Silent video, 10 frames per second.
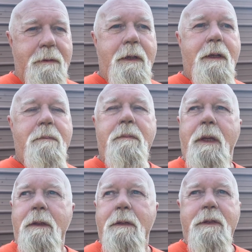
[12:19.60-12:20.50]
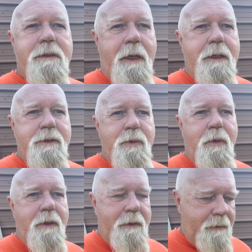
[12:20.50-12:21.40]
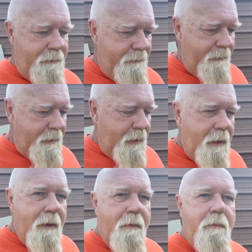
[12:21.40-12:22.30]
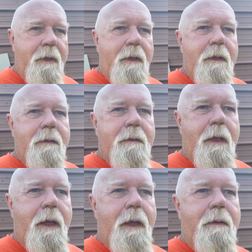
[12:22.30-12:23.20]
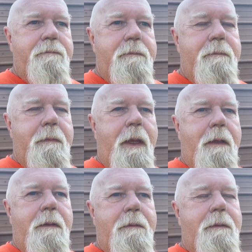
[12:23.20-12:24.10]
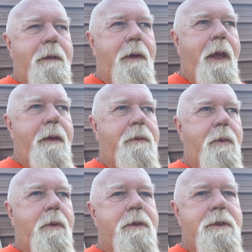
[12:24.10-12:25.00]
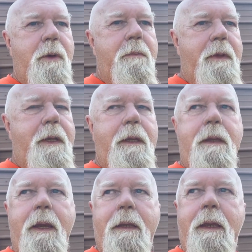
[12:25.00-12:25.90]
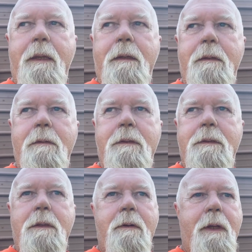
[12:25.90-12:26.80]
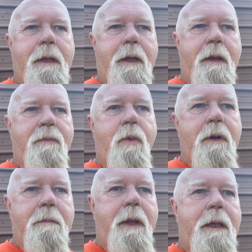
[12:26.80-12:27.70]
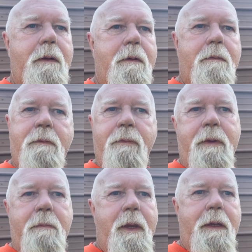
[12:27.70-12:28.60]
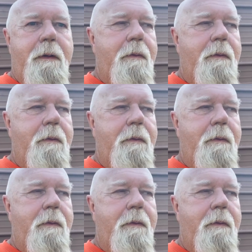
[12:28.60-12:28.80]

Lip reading: and make you the size you want. But I have to order so many. I can't just go down and have one made or three made or